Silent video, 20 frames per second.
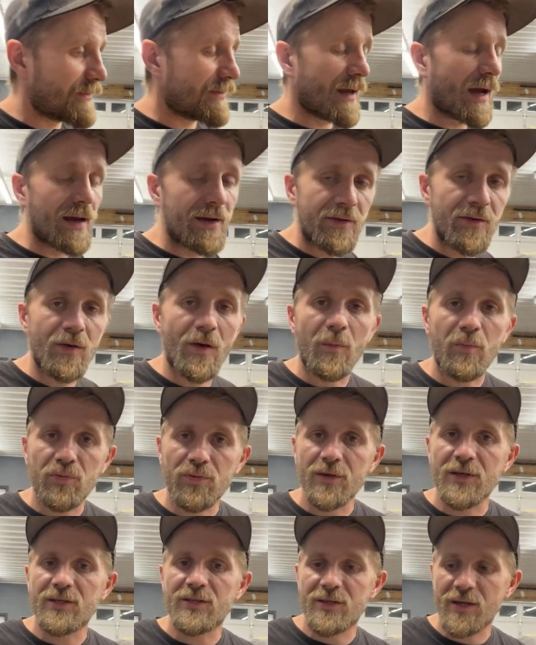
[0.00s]
I do
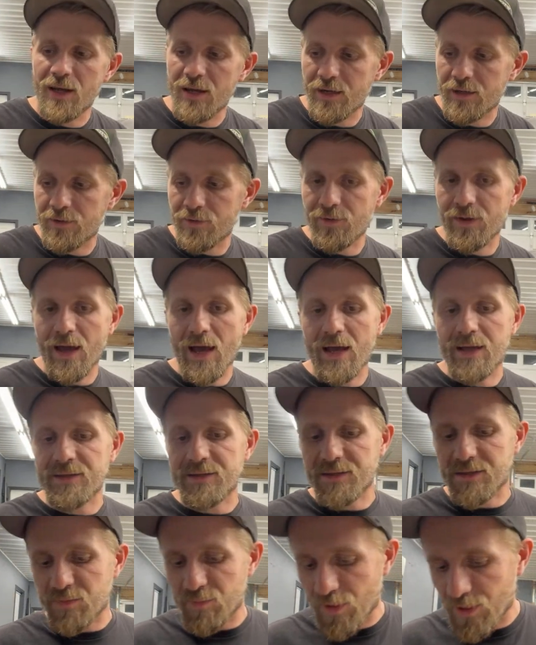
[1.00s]
appreciate you guys,
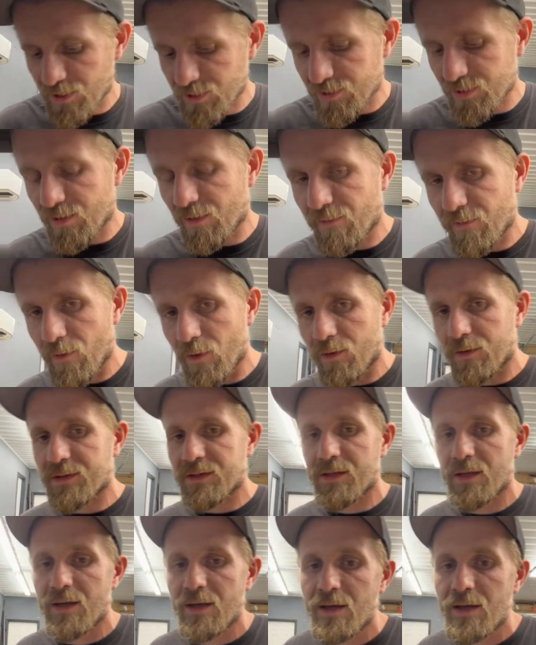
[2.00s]
especially the folks